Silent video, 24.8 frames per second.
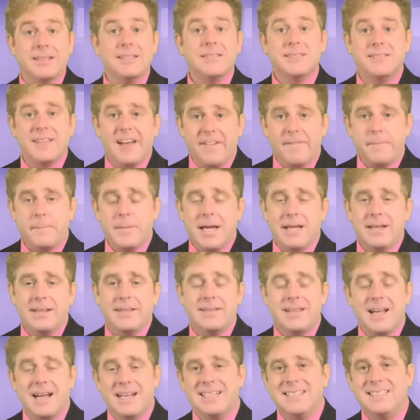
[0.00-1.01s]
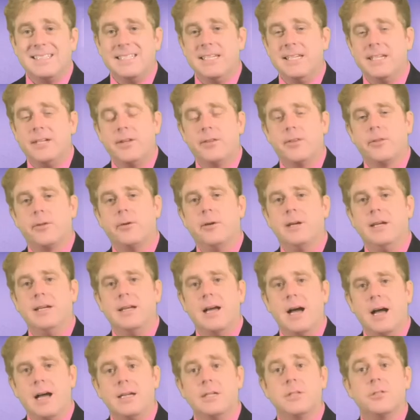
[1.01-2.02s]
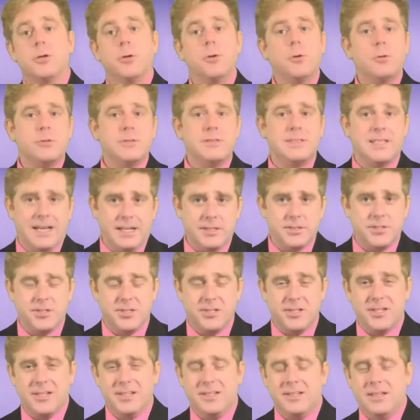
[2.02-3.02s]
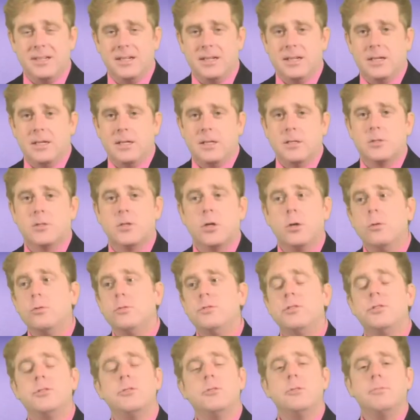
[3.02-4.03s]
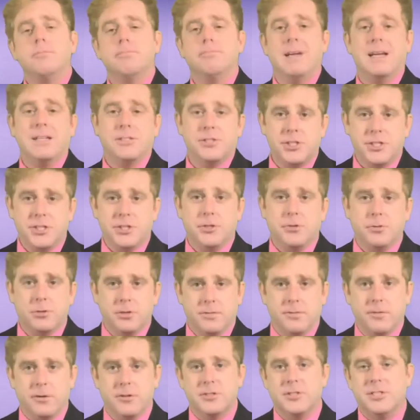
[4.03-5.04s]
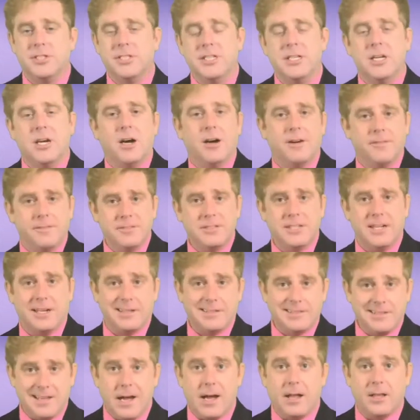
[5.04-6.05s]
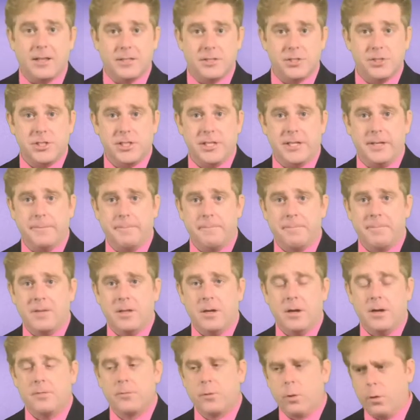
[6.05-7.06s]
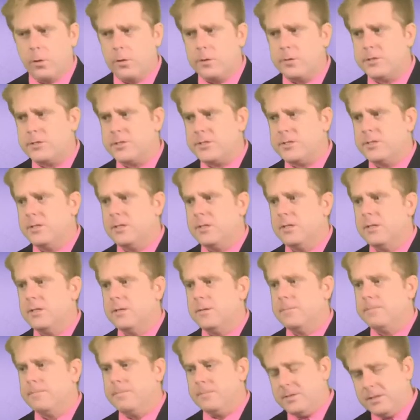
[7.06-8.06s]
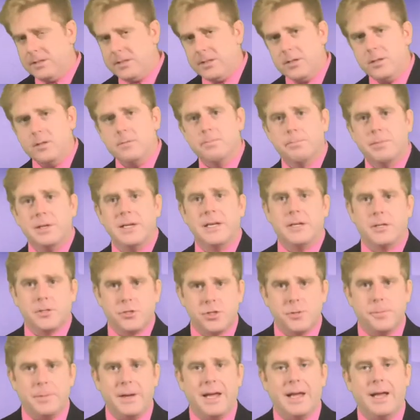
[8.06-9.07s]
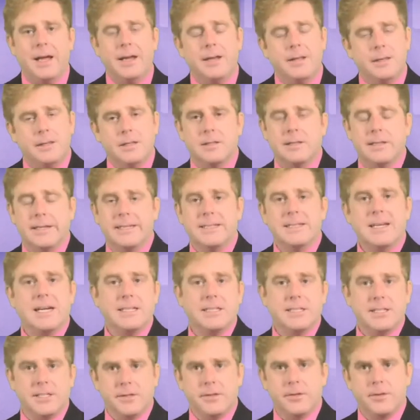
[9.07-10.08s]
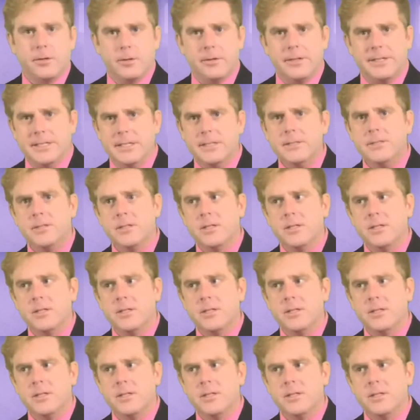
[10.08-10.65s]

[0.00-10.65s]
deathbed in 1939 told Tetsuya, go to Meiji University of Technology. Of course, being Japan in the late 1930s,